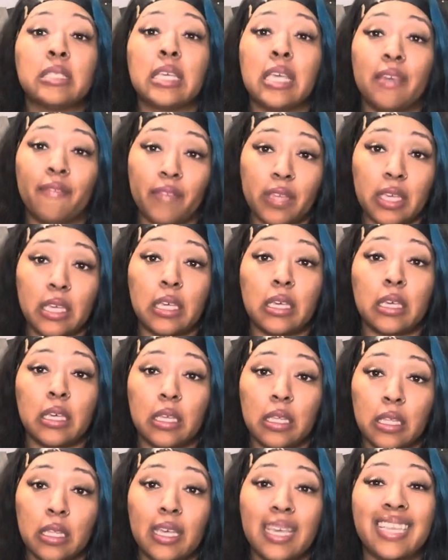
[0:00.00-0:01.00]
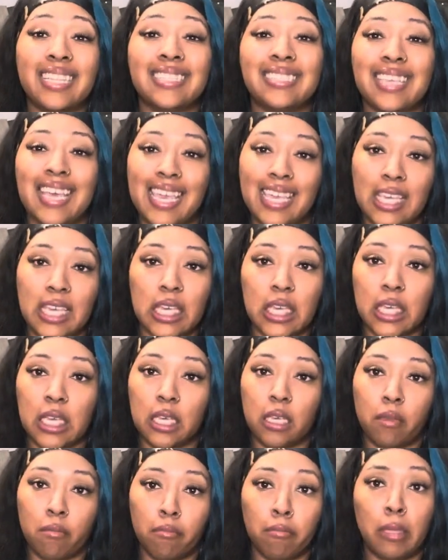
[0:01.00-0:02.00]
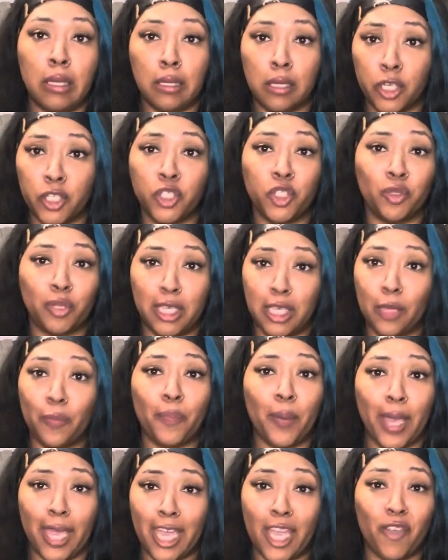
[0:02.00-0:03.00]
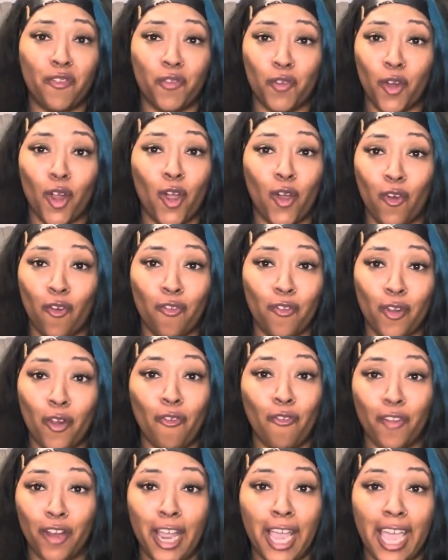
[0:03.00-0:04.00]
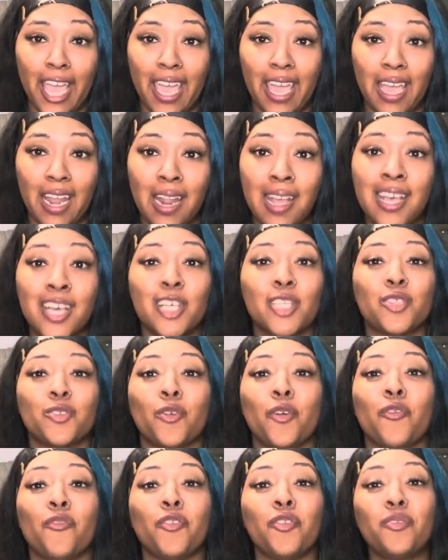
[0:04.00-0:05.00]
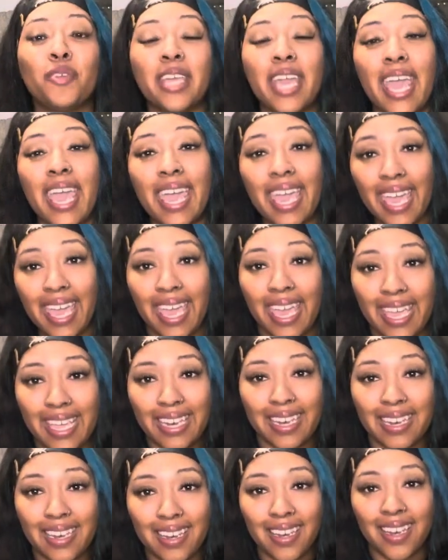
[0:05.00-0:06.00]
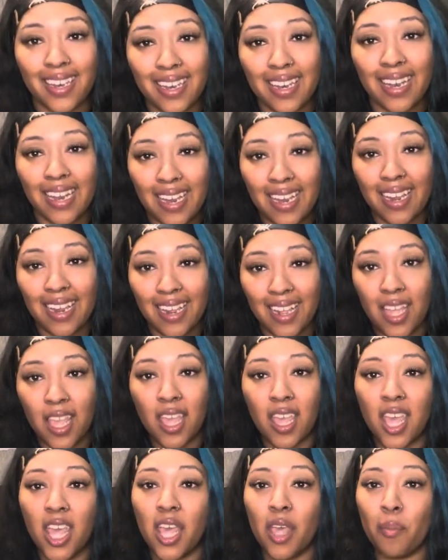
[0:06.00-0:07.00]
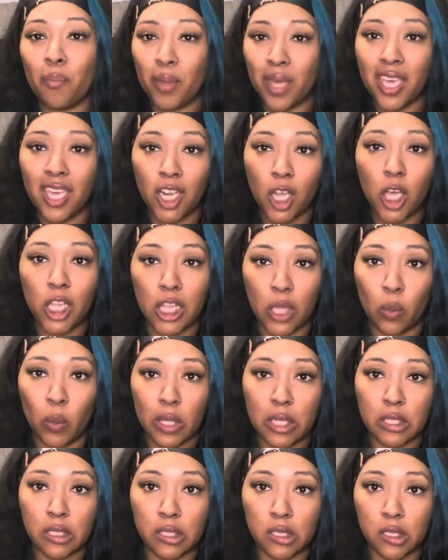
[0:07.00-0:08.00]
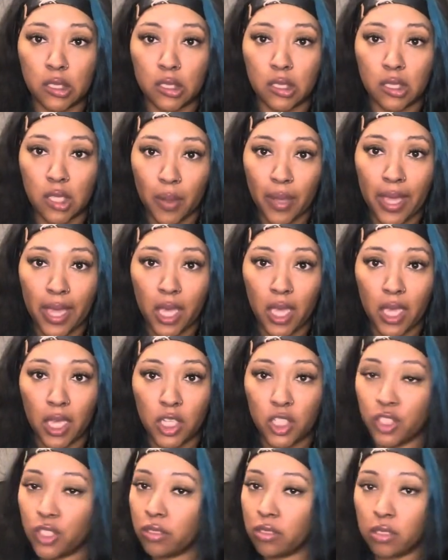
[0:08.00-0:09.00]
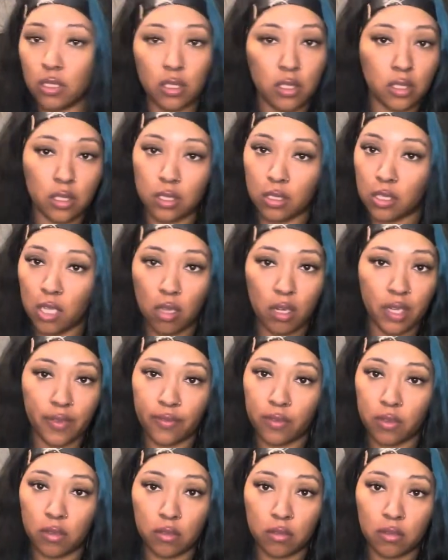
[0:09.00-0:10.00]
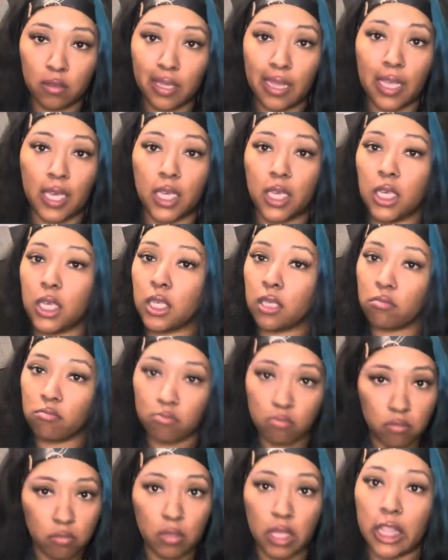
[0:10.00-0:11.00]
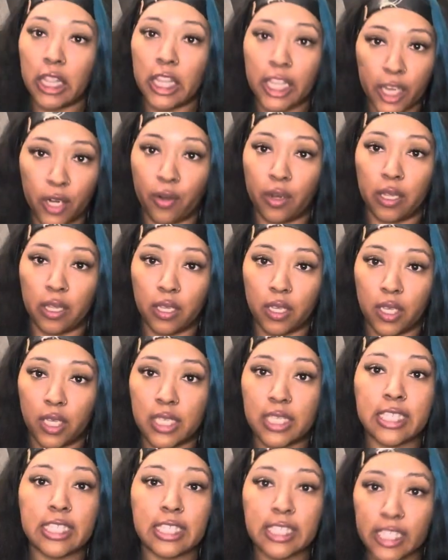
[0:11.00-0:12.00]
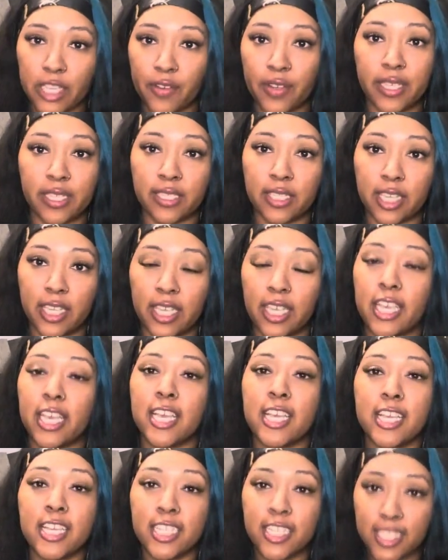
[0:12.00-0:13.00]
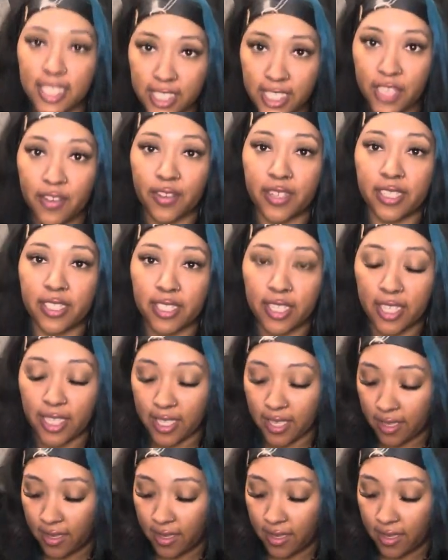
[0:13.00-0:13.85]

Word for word: giving and taking because you keep paying for it over and over again. So if you can, pay it all at once, okay? Just don't even like literally, seriously, seriously.